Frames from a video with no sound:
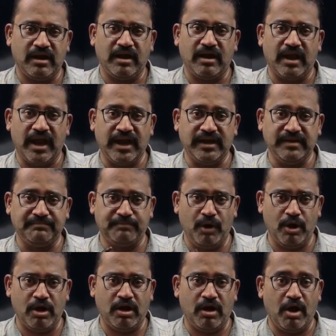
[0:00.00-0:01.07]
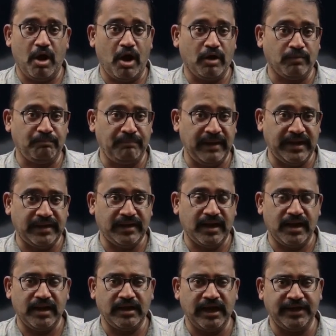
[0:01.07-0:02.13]
any book or pen,
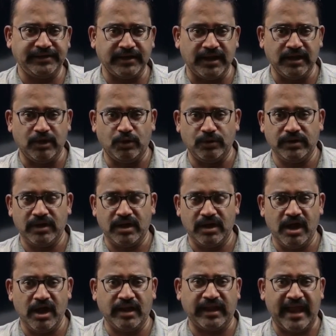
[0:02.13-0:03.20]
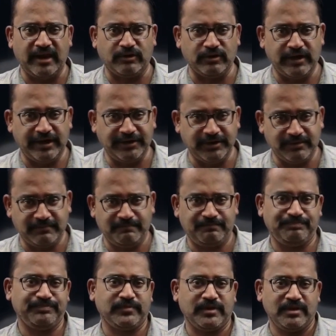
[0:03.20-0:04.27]
let alone a calculator.
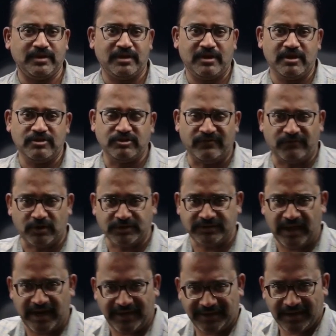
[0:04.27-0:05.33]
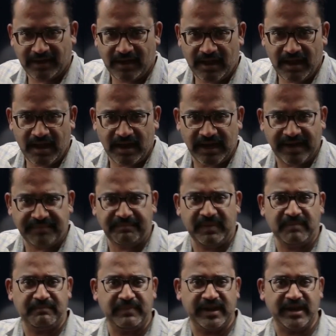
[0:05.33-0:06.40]
So, for that, let me
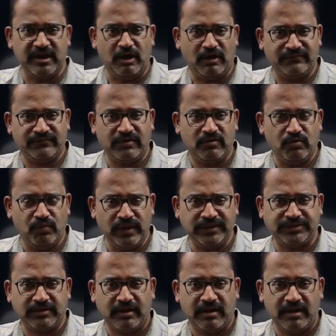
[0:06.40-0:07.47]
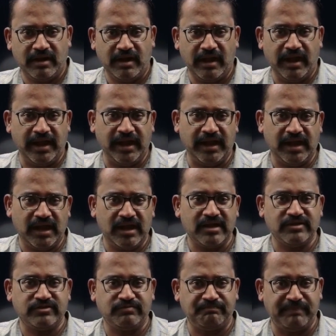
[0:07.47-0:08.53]
begin off with a
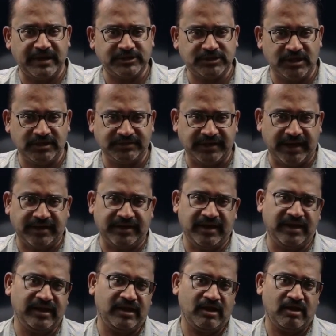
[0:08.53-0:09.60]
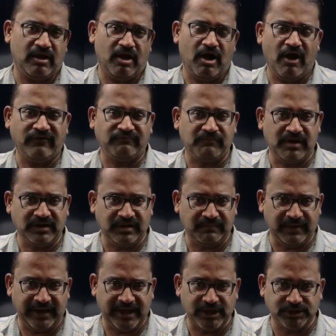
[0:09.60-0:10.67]
special technique of
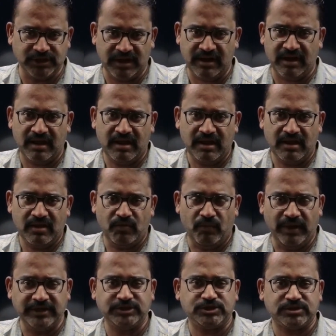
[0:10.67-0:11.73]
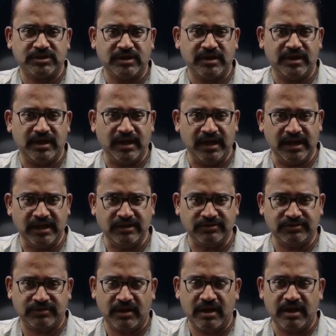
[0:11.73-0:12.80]
multiplication which is
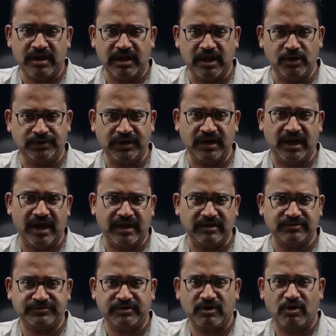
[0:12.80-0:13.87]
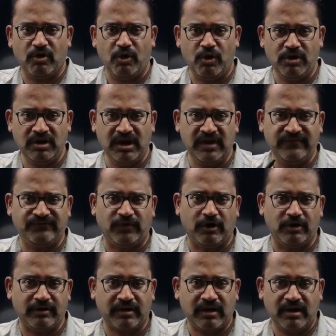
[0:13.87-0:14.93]
utilized only
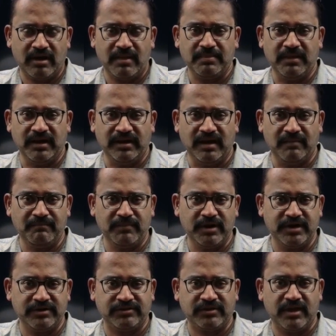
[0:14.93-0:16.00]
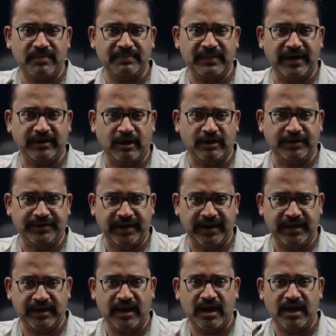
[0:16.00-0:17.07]
for the numbers that
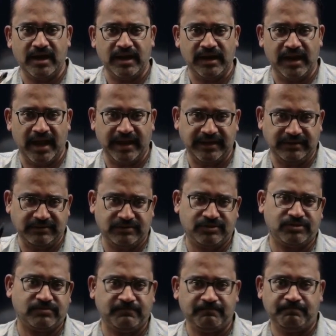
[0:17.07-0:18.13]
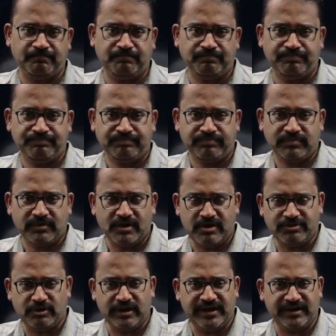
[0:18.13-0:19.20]
contain nines.
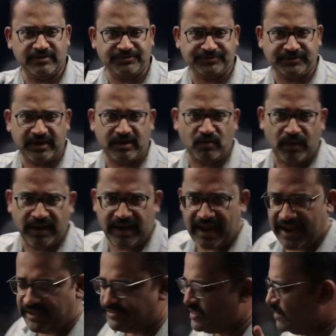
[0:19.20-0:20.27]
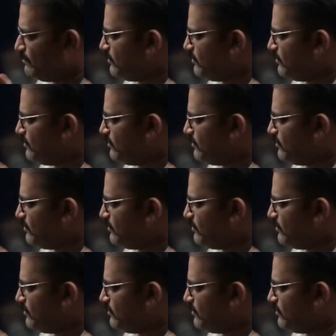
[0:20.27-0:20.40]
So, let us take one example,